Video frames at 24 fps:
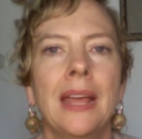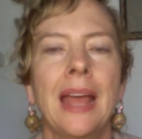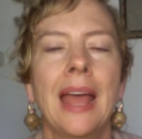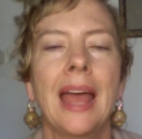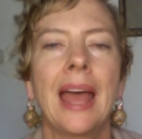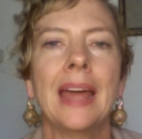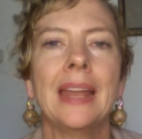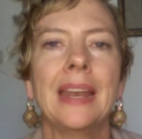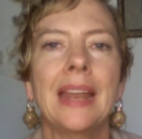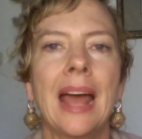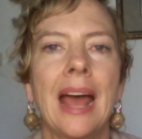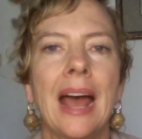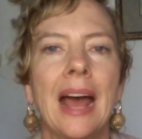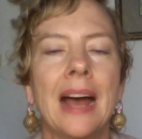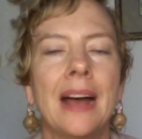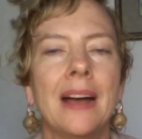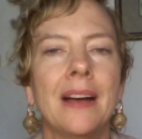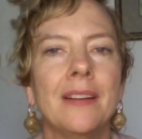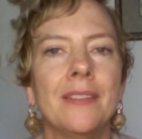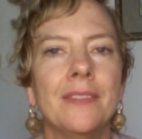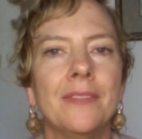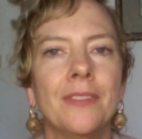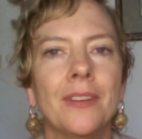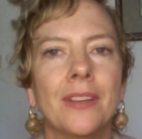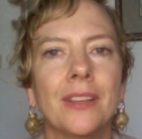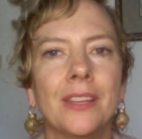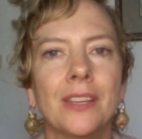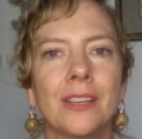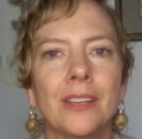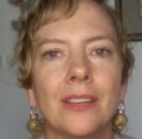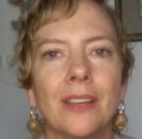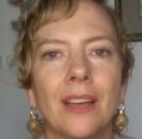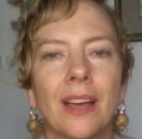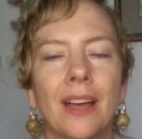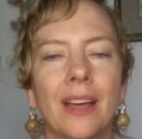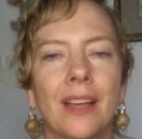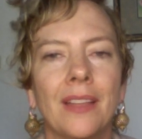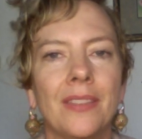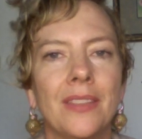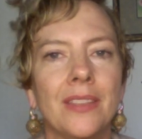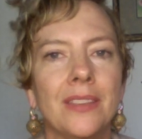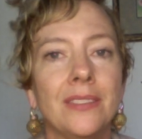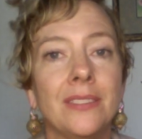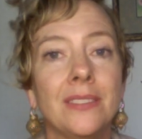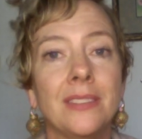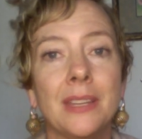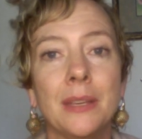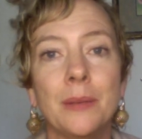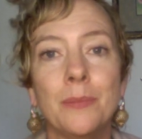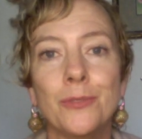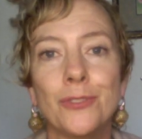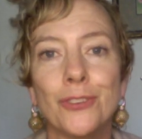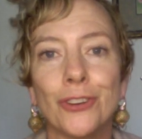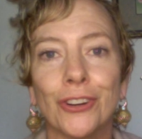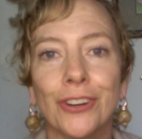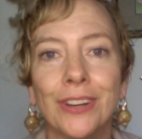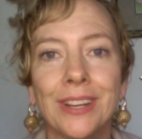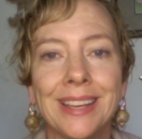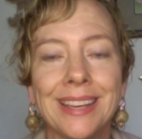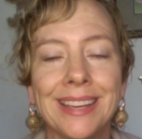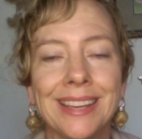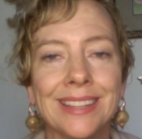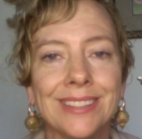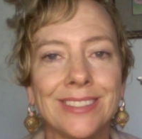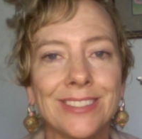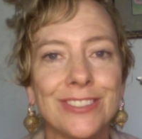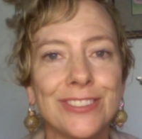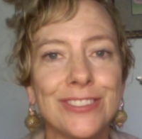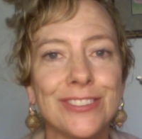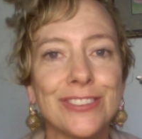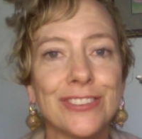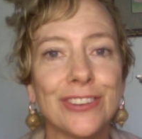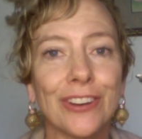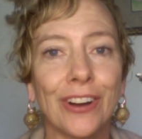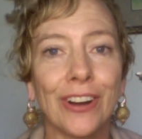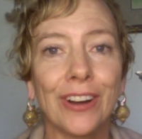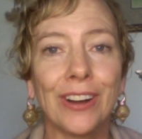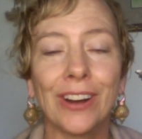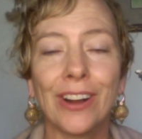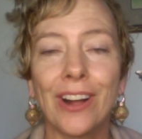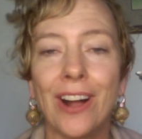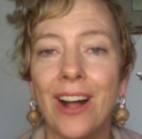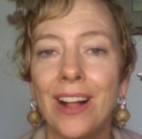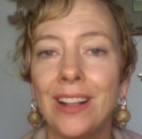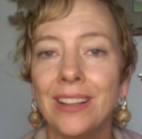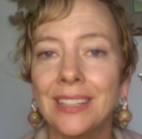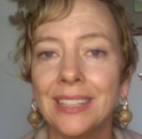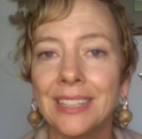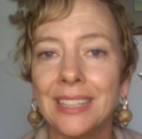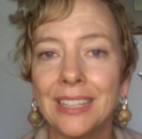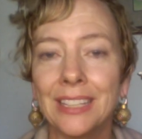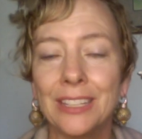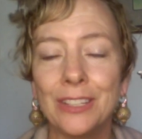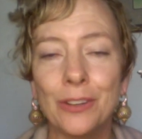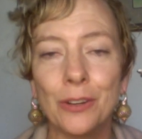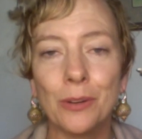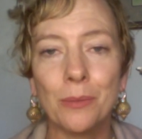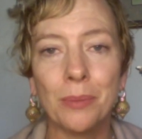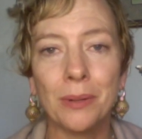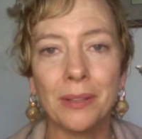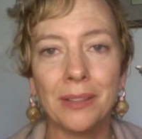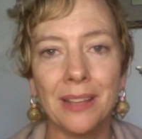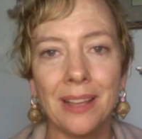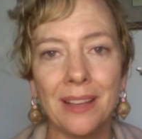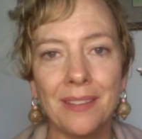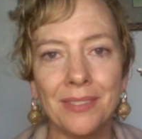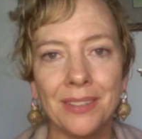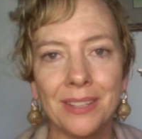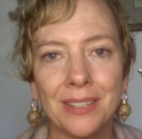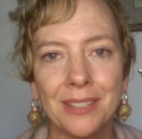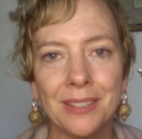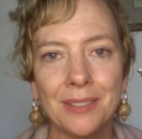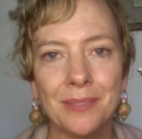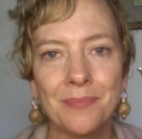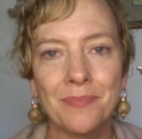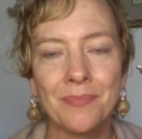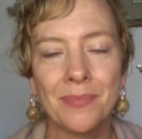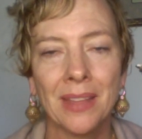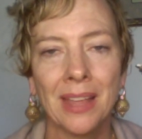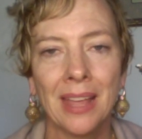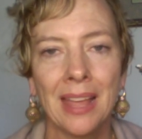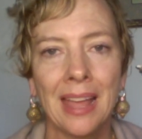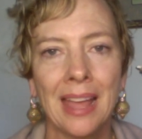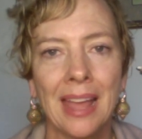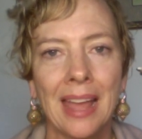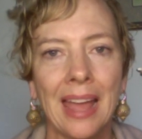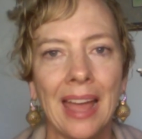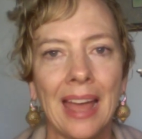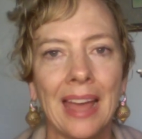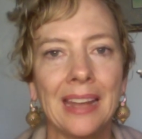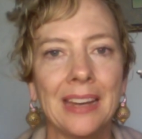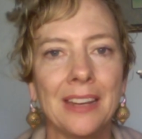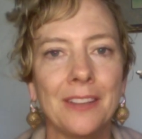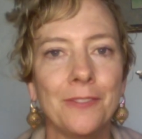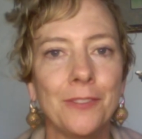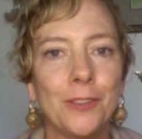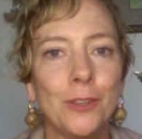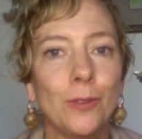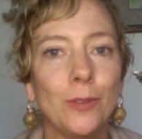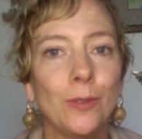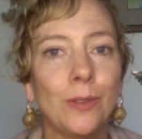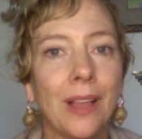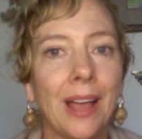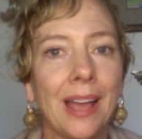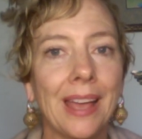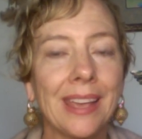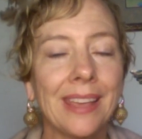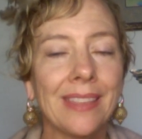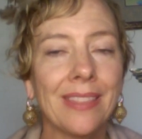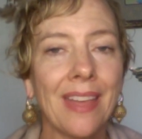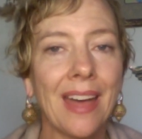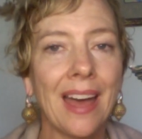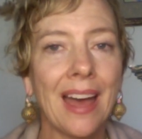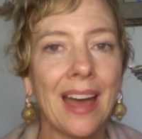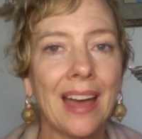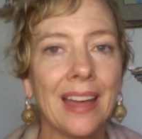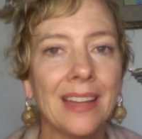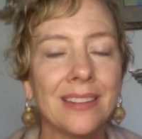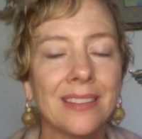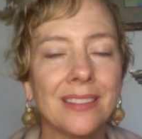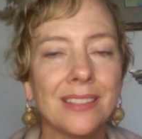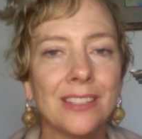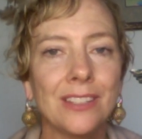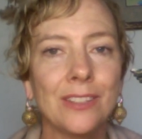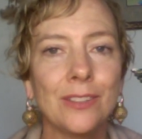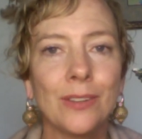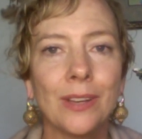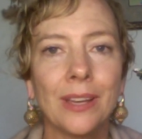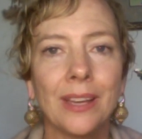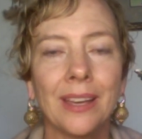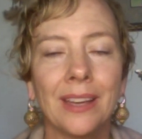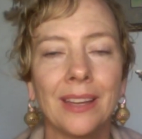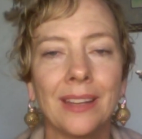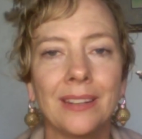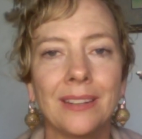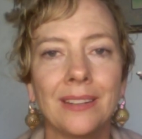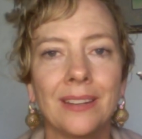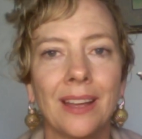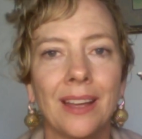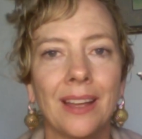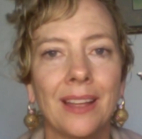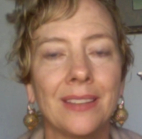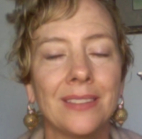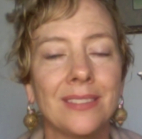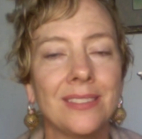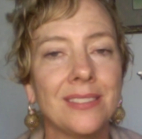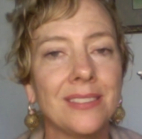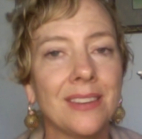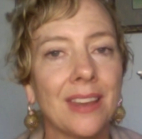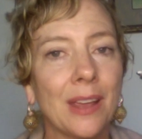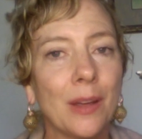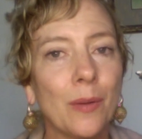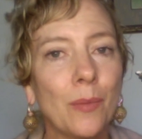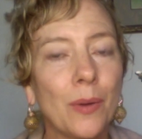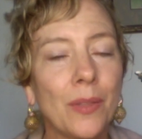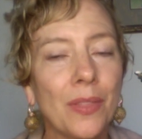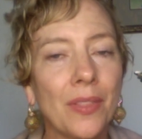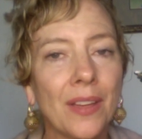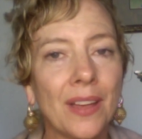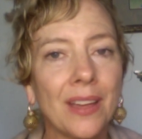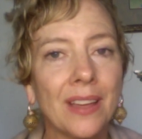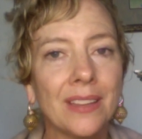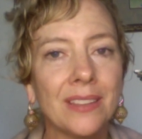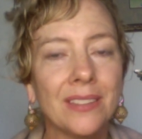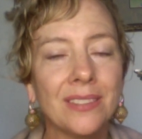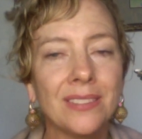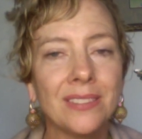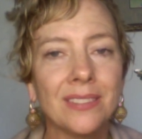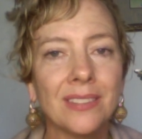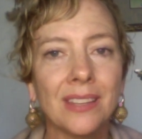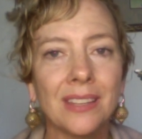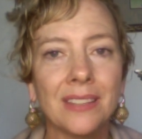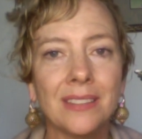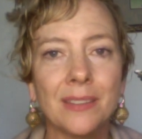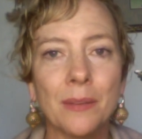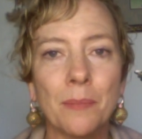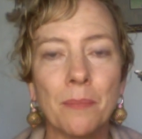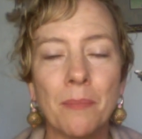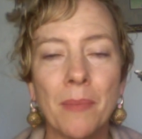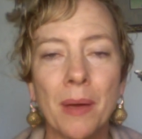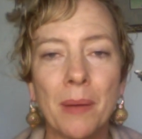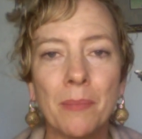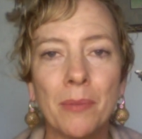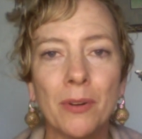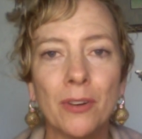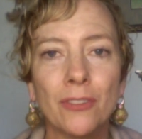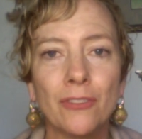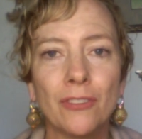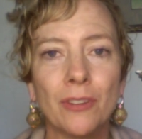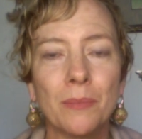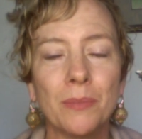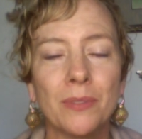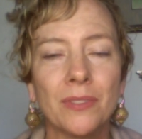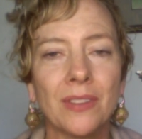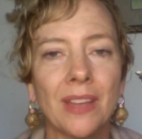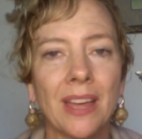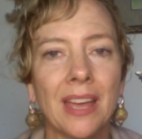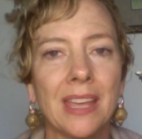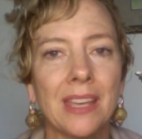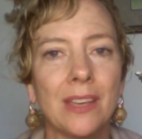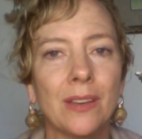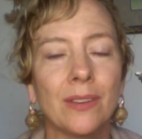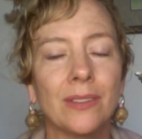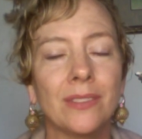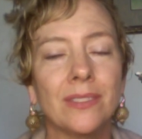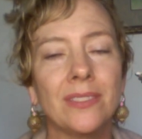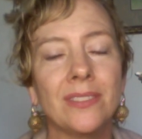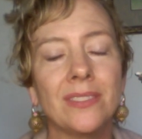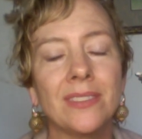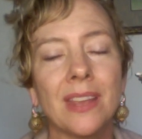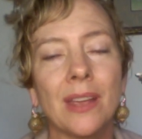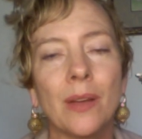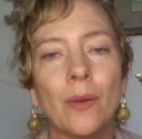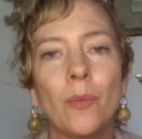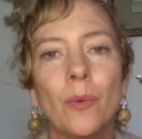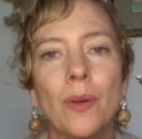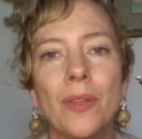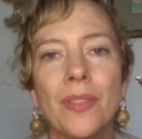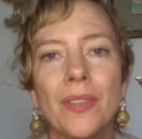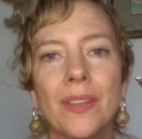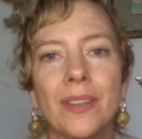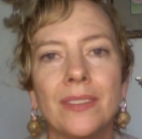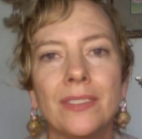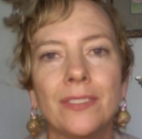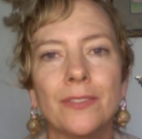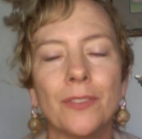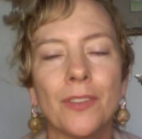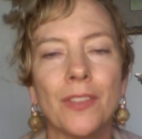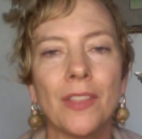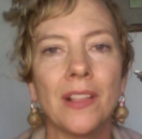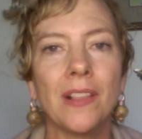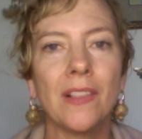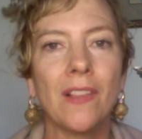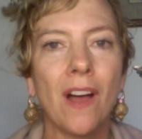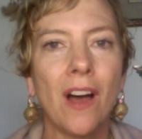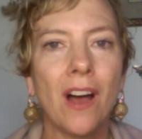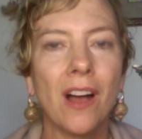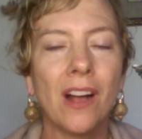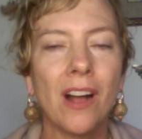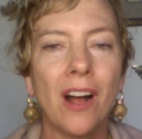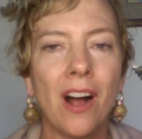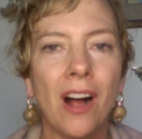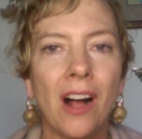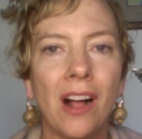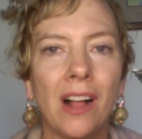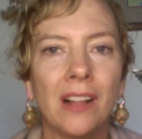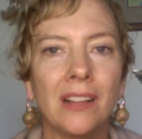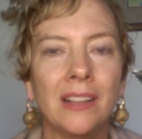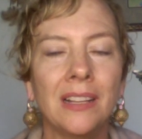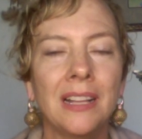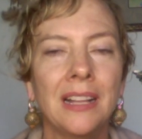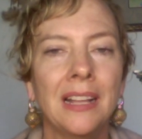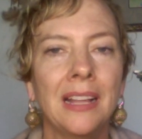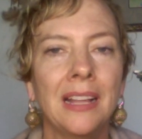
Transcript: and have uh, this deep journey and start calling in your beloved. And if you like that, you can uh, stay with us. It's a membership site. You can stay with us for the long haul,